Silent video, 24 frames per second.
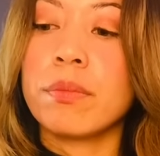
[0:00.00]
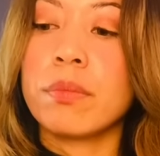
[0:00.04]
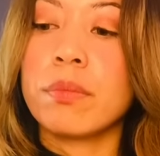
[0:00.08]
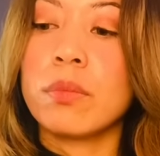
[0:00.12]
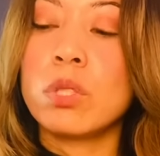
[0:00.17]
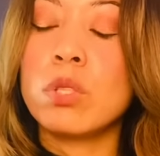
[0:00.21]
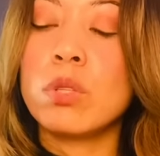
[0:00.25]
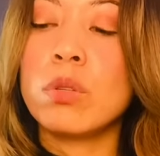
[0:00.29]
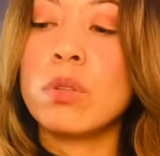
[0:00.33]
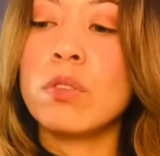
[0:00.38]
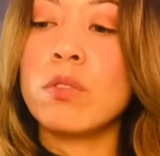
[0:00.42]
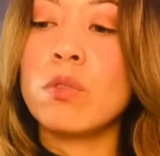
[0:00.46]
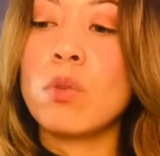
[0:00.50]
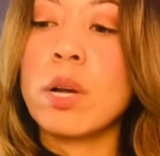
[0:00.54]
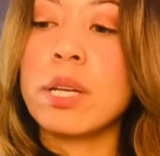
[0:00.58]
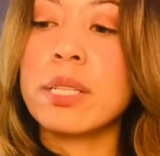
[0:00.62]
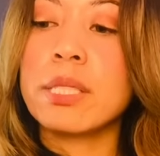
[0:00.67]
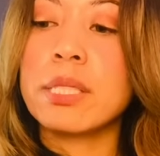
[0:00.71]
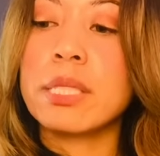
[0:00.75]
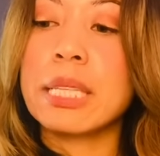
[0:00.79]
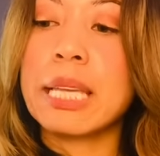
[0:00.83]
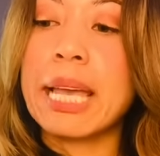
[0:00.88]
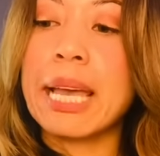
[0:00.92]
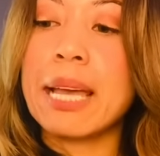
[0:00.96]
Two of
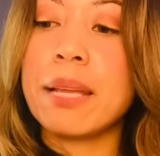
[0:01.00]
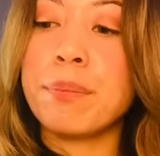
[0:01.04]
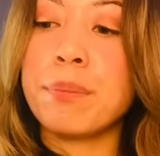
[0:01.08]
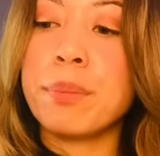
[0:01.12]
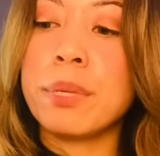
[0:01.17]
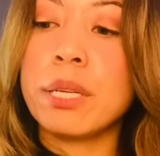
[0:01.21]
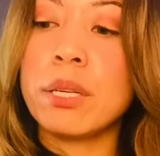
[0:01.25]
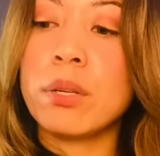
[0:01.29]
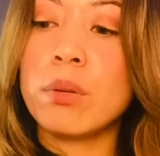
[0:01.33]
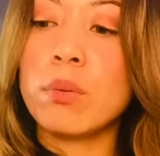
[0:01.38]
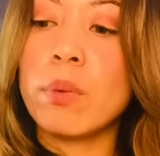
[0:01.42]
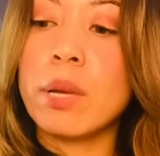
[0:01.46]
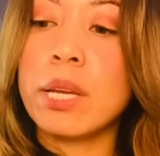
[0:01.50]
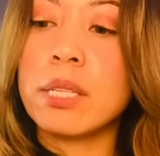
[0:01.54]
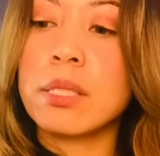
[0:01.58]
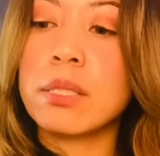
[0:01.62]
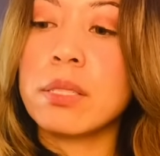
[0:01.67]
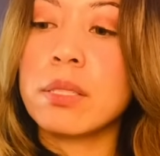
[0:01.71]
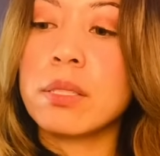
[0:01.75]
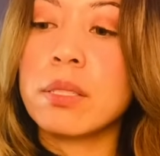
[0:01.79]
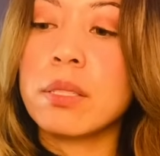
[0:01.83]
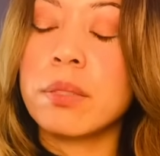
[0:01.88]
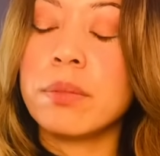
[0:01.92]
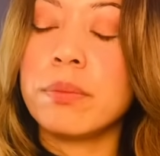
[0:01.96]
Wands can be a
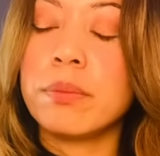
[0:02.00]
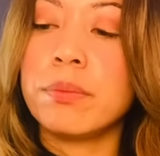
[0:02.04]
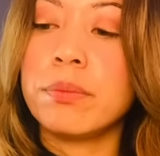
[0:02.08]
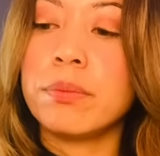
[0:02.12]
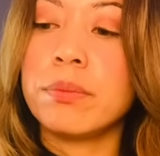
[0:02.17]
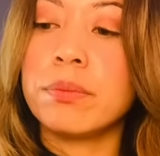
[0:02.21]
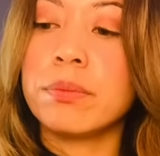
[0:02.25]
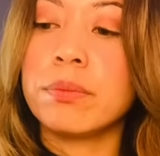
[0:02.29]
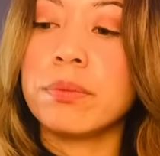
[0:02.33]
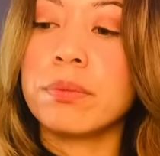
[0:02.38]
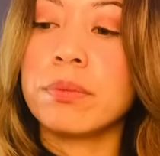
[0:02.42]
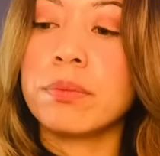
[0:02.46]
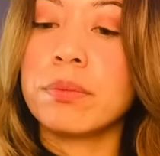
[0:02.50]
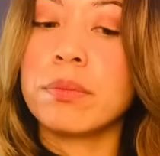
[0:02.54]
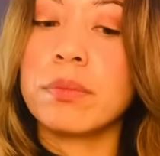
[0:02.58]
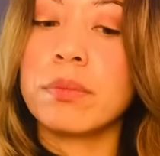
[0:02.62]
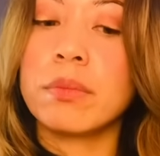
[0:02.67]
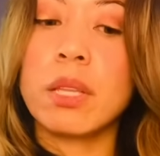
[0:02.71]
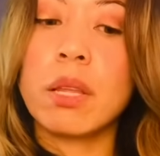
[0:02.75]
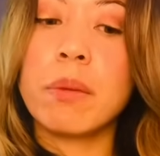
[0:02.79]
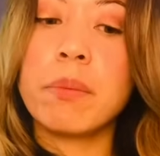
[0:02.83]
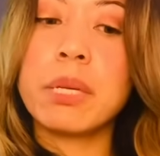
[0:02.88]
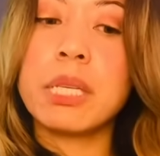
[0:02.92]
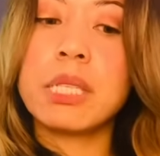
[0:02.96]
risk.
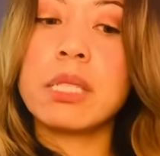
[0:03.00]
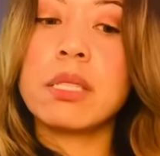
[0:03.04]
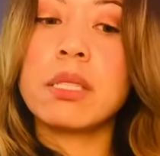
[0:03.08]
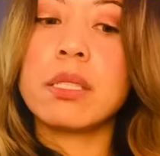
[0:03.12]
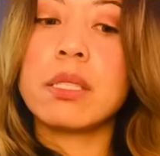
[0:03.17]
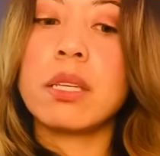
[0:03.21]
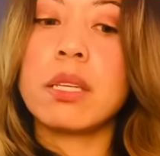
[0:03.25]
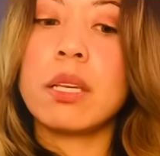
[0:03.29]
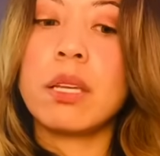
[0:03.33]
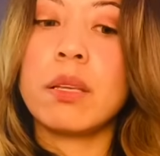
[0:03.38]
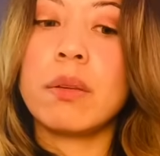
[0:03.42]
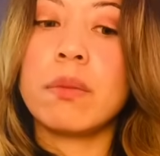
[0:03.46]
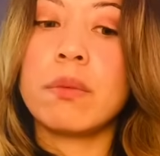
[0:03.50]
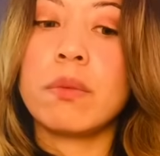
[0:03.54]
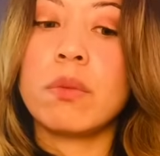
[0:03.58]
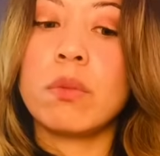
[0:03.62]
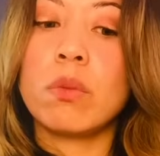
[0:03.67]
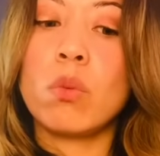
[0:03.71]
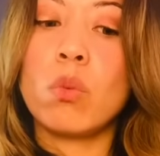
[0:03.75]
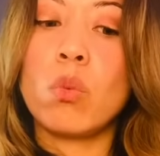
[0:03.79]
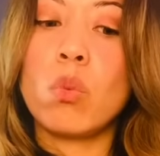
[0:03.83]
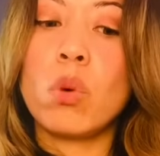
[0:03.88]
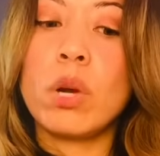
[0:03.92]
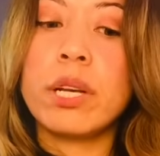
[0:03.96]
Let me see.
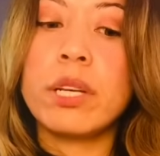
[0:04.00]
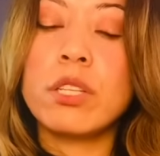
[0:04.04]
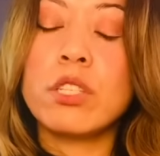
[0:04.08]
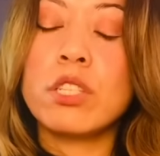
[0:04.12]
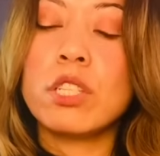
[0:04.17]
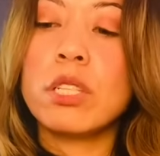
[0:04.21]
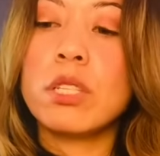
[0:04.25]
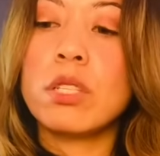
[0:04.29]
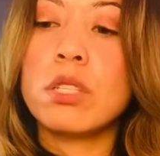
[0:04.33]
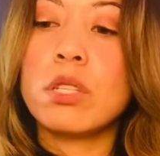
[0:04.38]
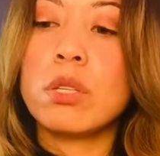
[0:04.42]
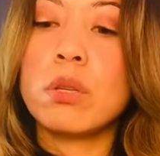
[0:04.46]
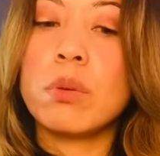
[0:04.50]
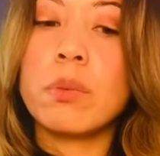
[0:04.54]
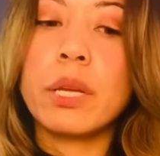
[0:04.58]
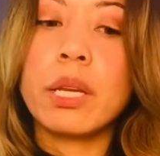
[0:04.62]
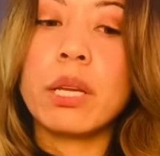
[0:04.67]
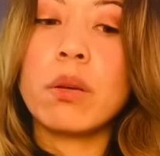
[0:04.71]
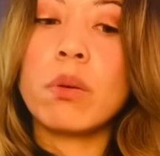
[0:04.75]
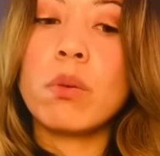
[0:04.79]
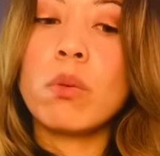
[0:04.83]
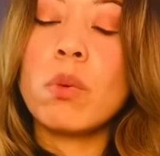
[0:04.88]
What is she doing?